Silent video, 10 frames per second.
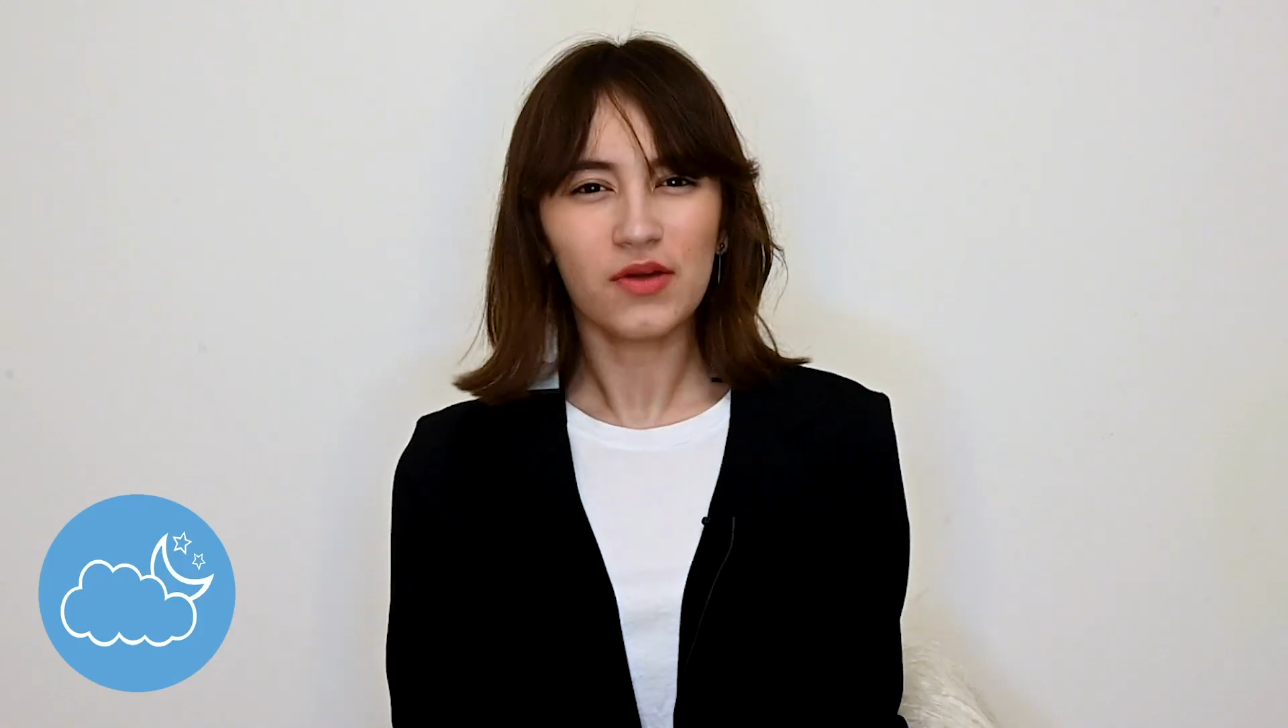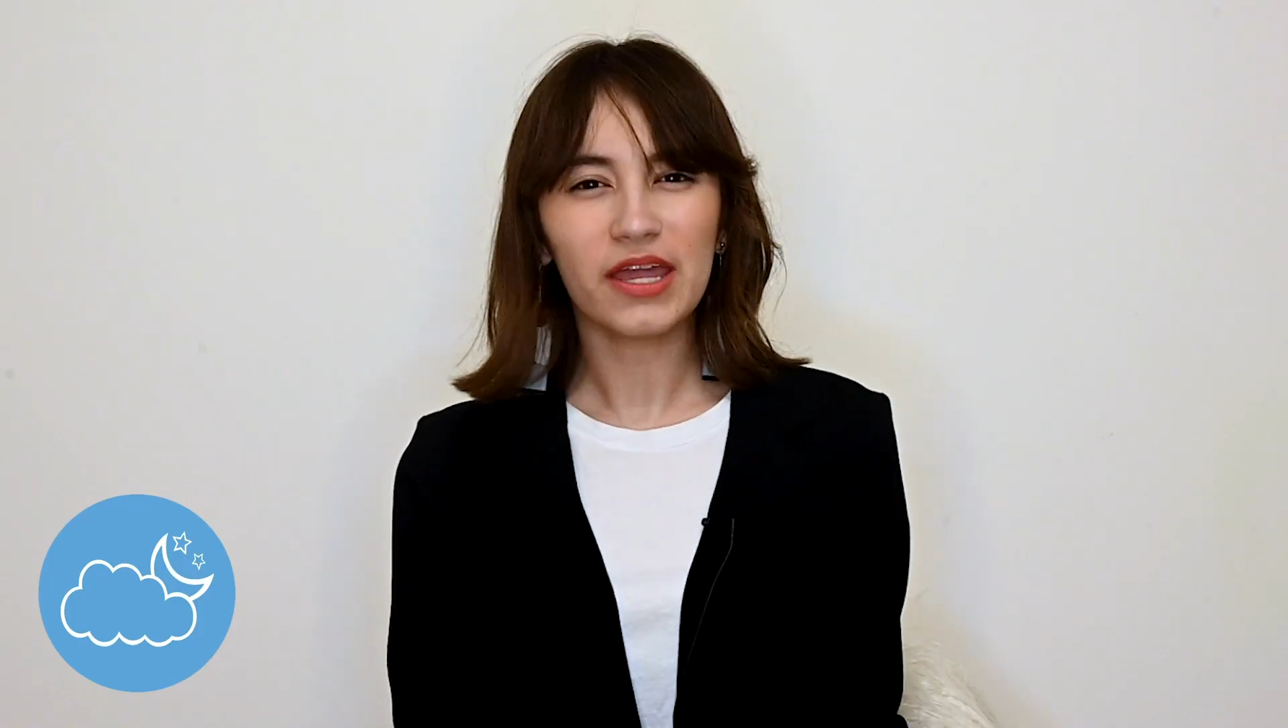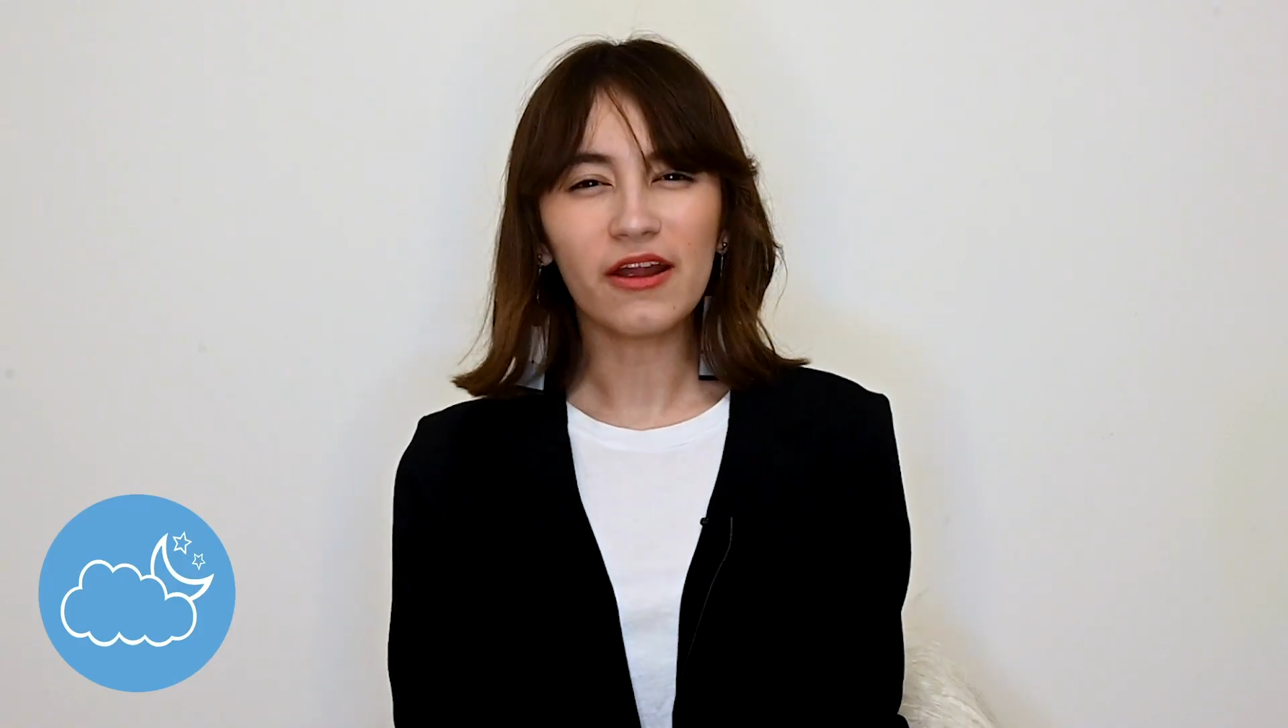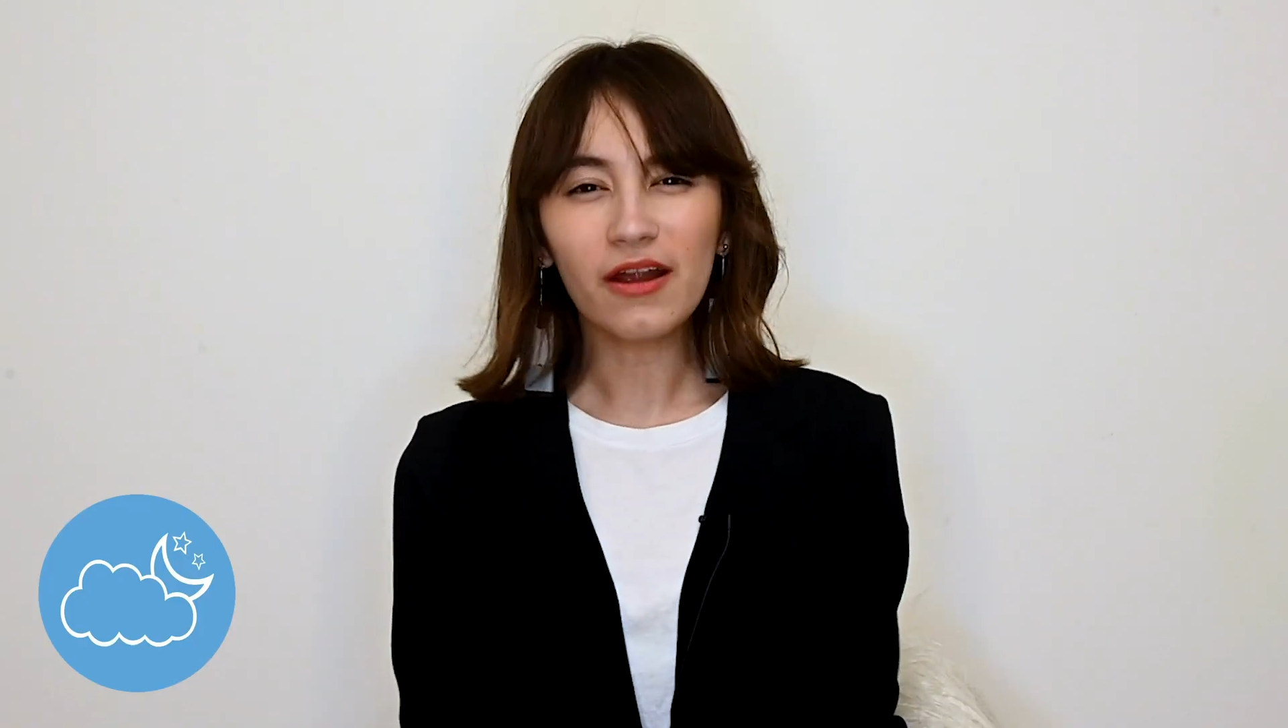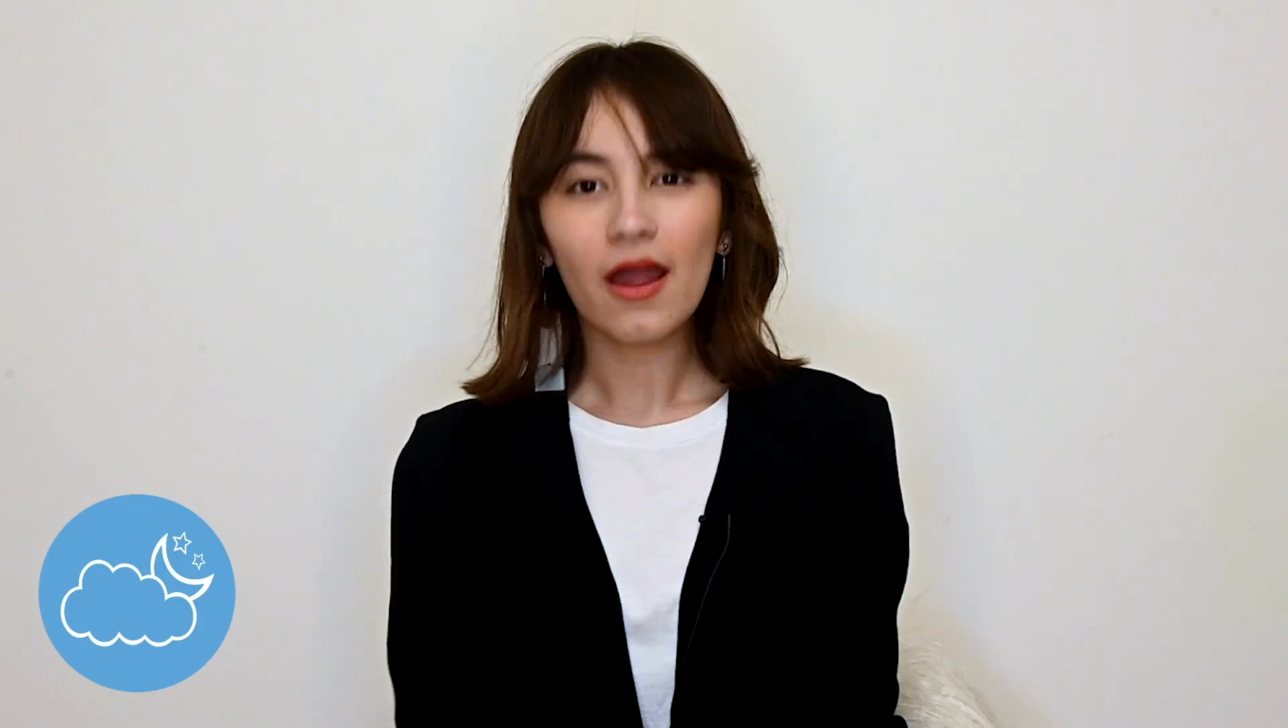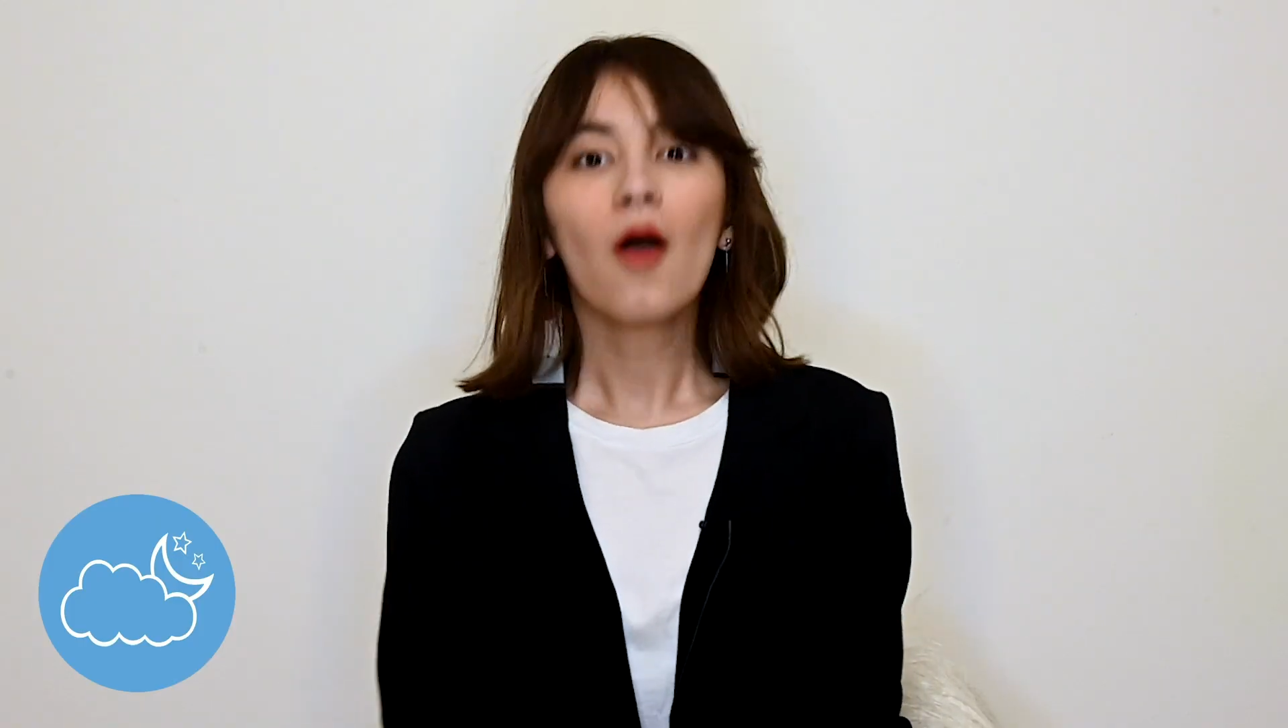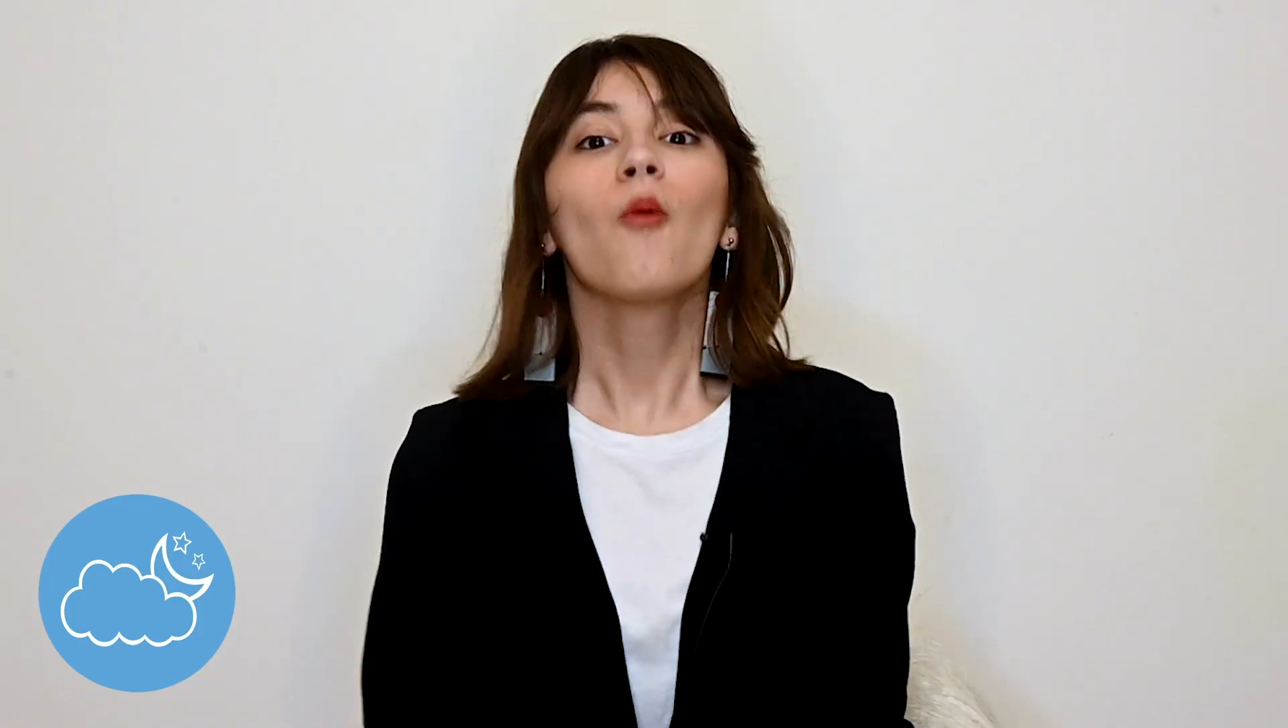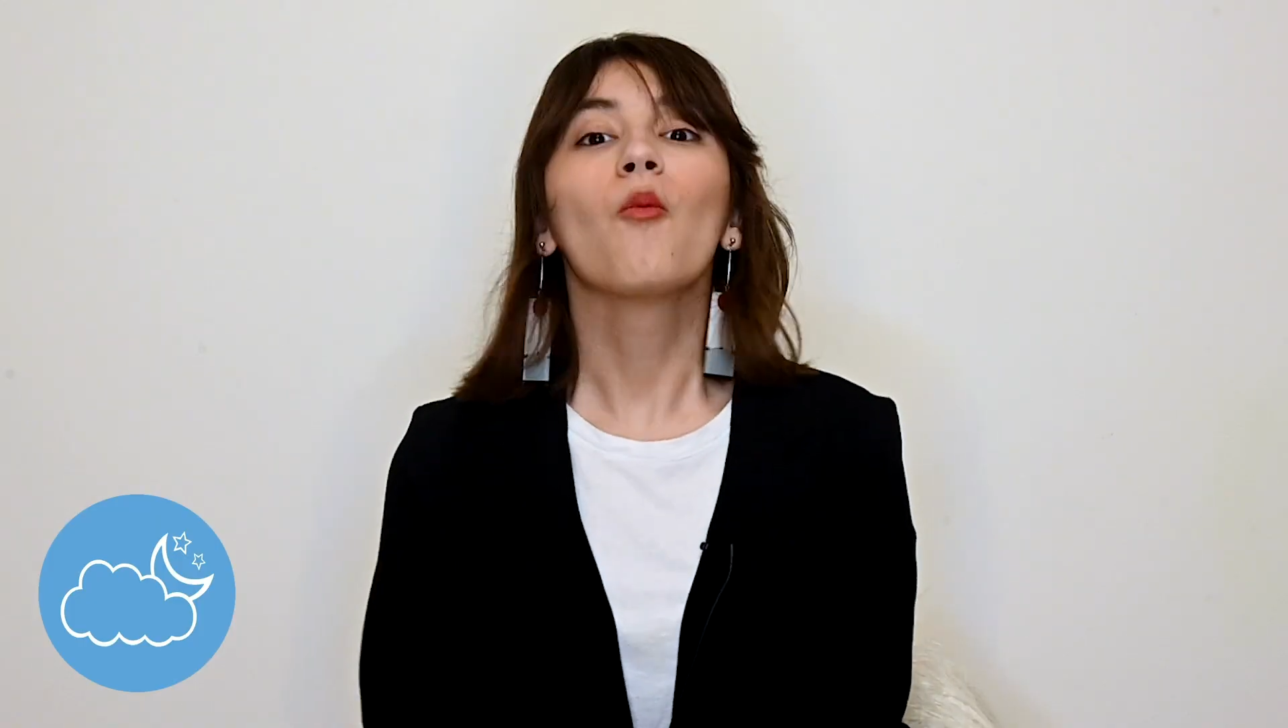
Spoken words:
here,